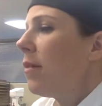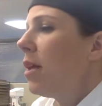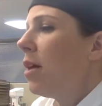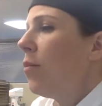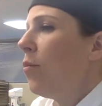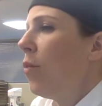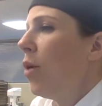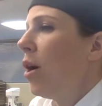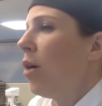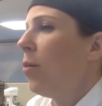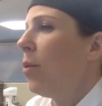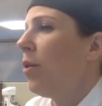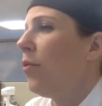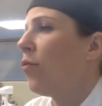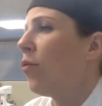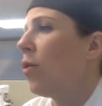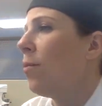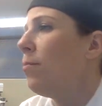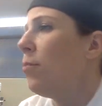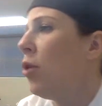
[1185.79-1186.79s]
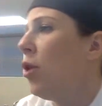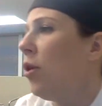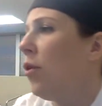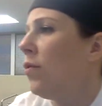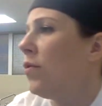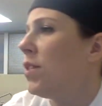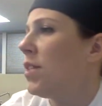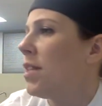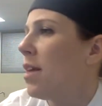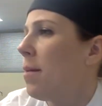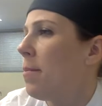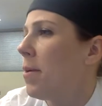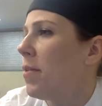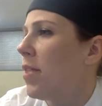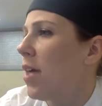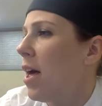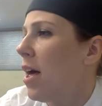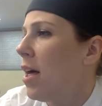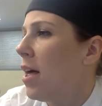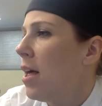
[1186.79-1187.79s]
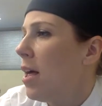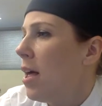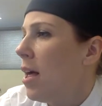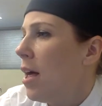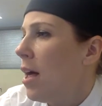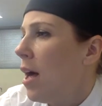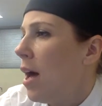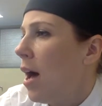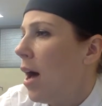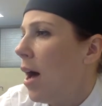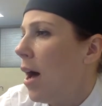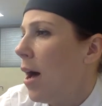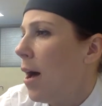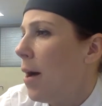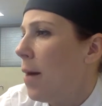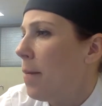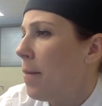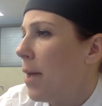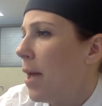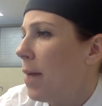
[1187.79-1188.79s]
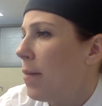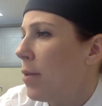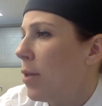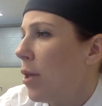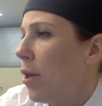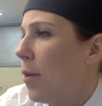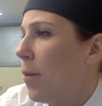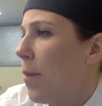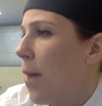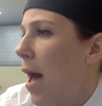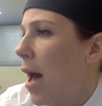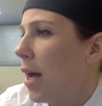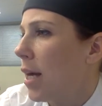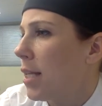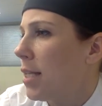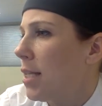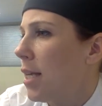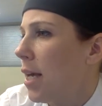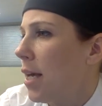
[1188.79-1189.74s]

where we've removed some of the amylopectin.